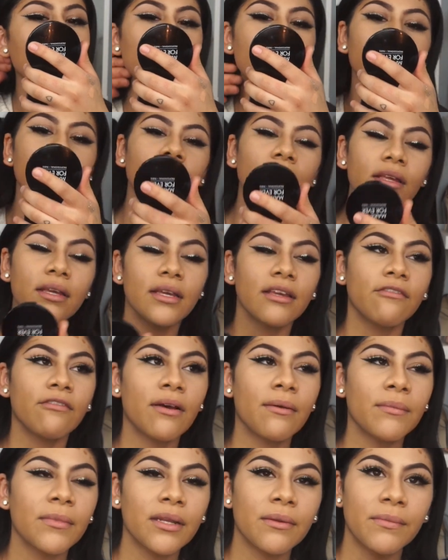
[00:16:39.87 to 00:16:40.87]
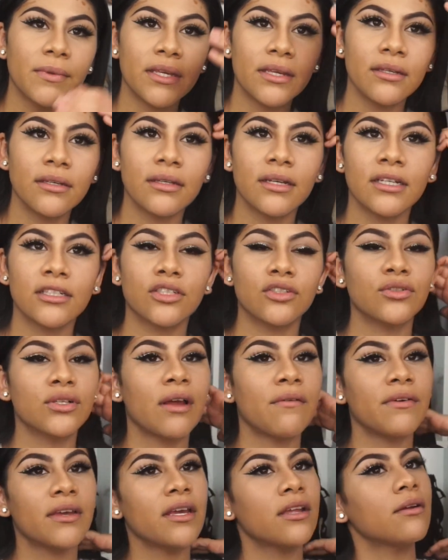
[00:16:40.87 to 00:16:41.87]
I feel like if I'm going to be
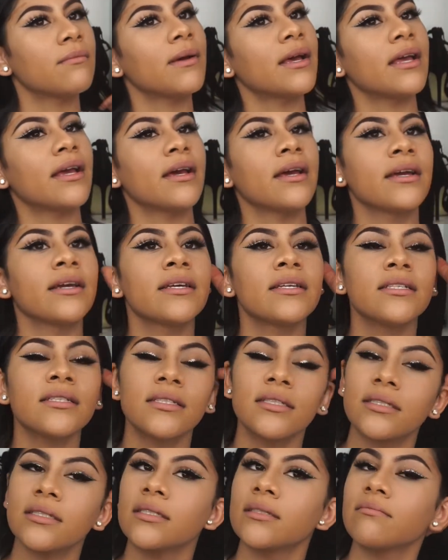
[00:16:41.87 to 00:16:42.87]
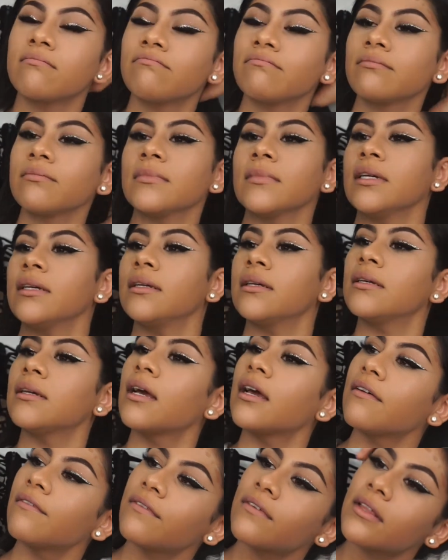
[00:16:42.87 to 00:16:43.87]
extravagant on my eyes,
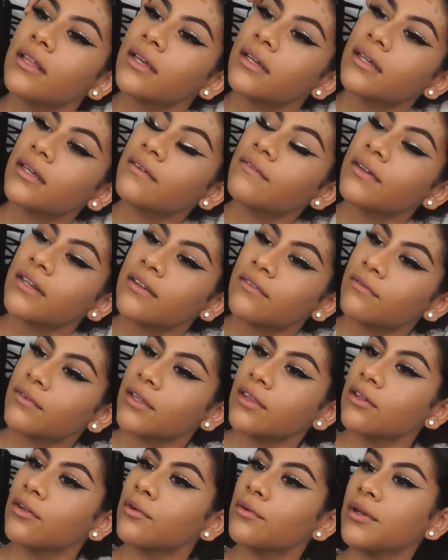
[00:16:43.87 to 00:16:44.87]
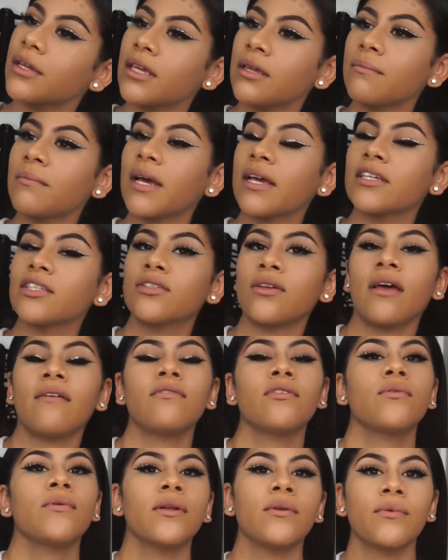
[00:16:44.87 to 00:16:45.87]
I feel like even if with cream, I still have
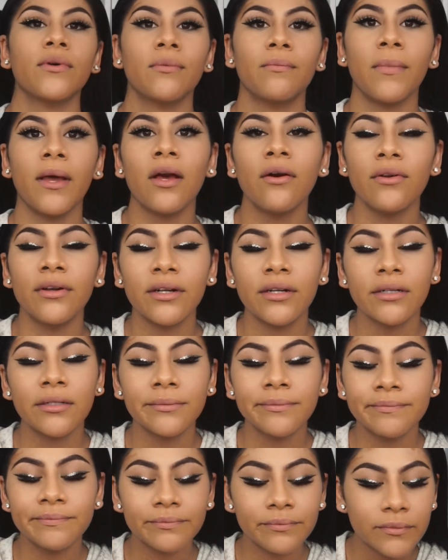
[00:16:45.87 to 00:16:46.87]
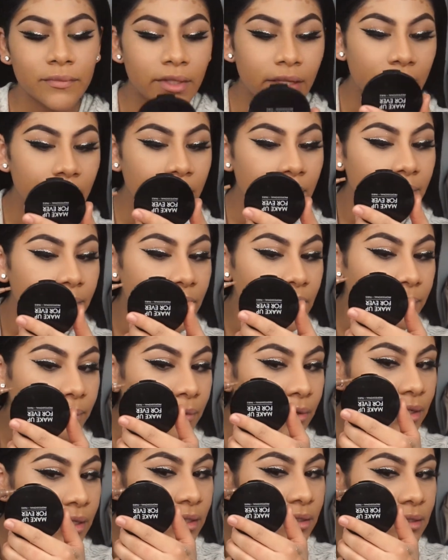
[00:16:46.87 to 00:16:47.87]
to go in with powder. But the
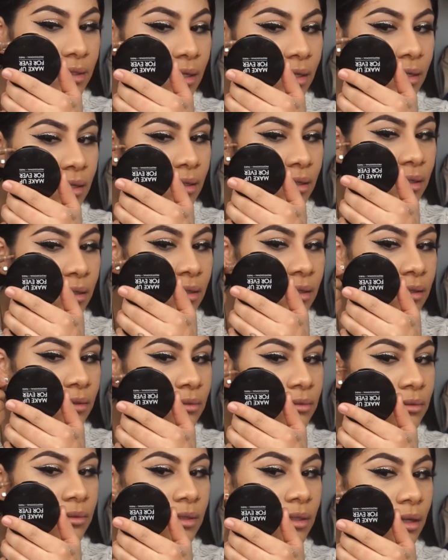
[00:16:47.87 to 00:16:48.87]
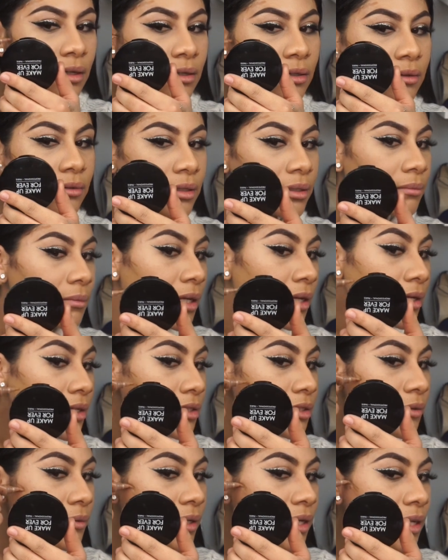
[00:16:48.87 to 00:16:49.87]
point is, I don't do a lot of cream.
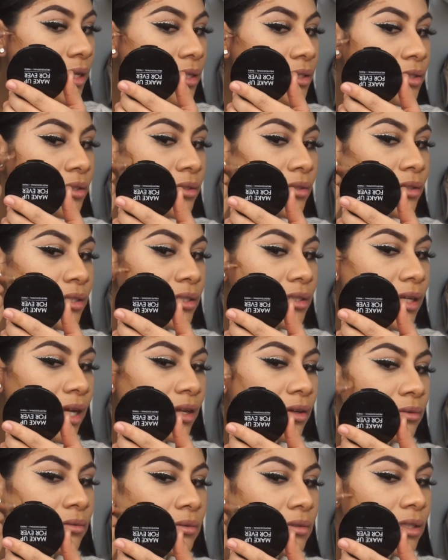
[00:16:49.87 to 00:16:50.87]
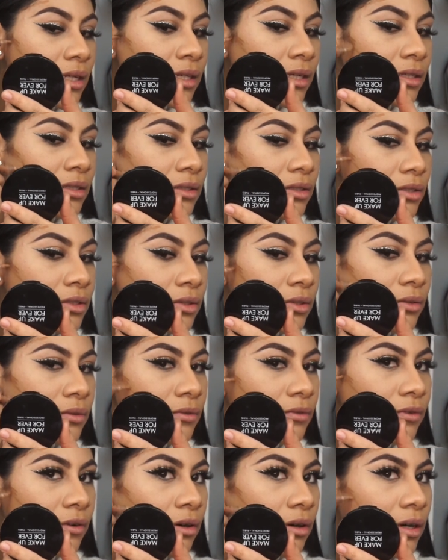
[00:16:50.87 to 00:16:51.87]
So what I like to do is I don't take it too
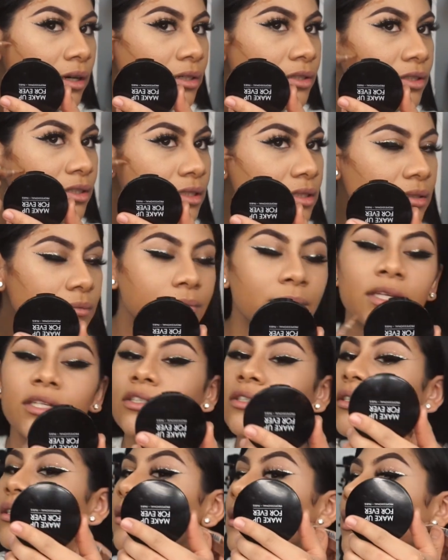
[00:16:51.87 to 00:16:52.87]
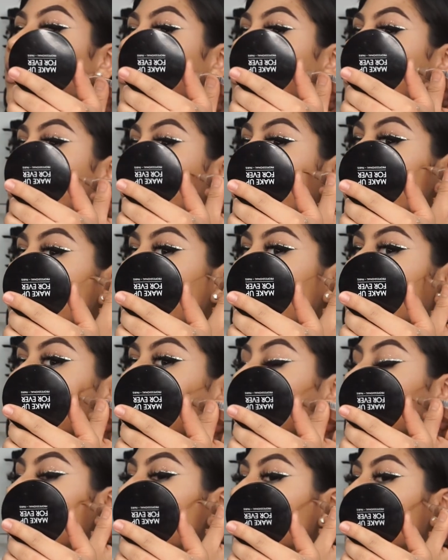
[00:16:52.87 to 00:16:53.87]
far. Just make sure that I keep
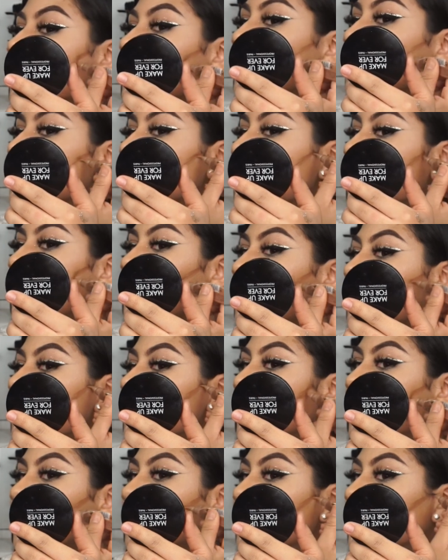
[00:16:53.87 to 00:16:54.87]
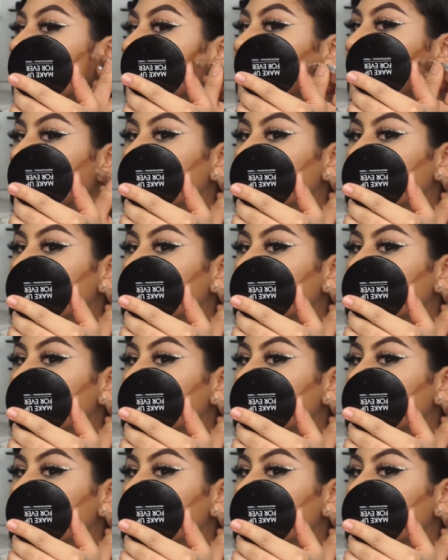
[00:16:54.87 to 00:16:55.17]
it in this area here.